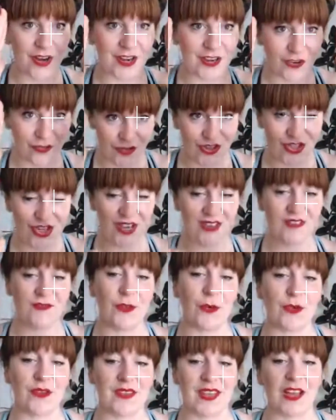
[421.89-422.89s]
on, and you're just
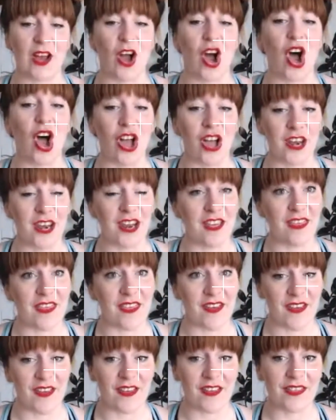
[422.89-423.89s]
focusing on
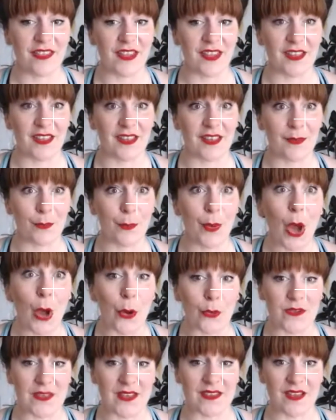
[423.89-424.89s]
the
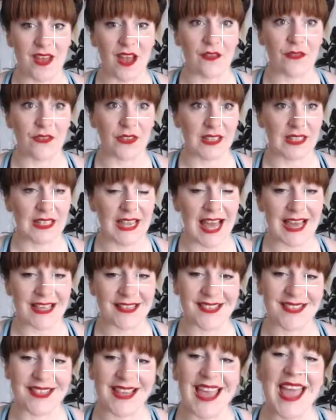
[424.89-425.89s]
poses of the
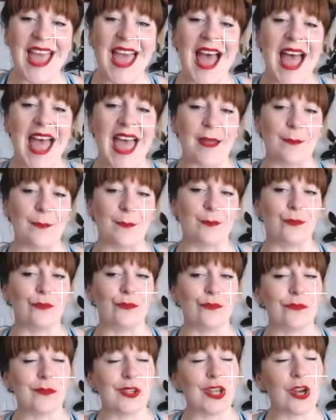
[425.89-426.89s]
class.
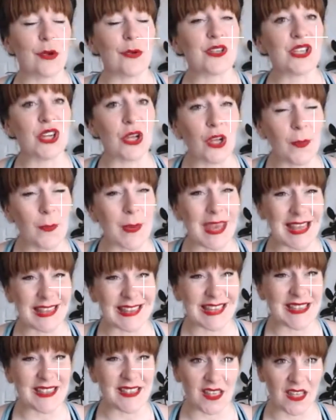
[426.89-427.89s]
It took me at
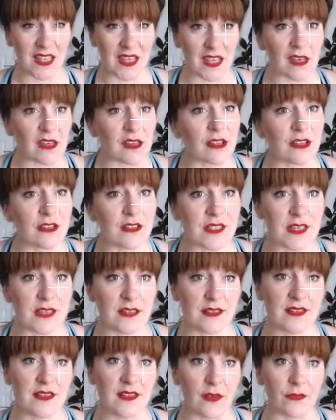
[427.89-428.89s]
least a year to
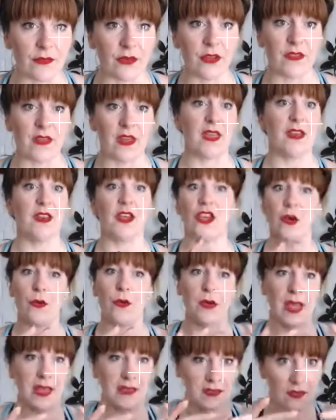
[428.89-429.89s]
discover that
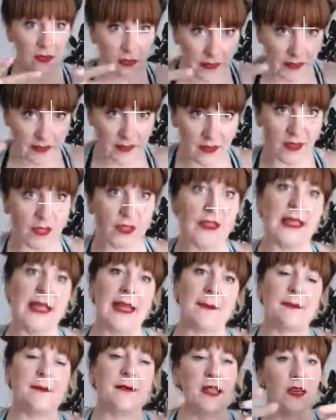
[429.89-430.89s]
yoga has all these other
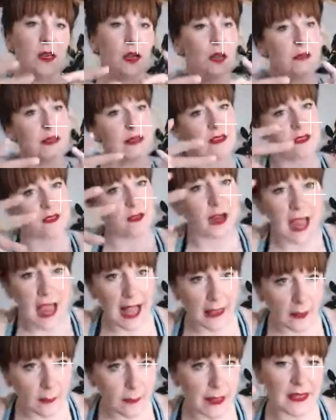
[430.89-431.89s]
limbs and all these other
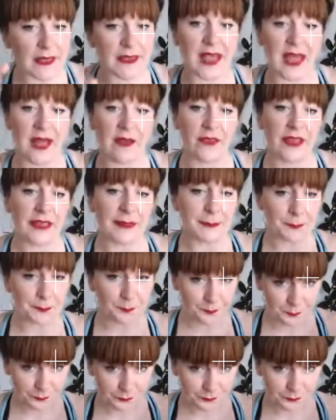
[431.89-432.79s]
elements of it.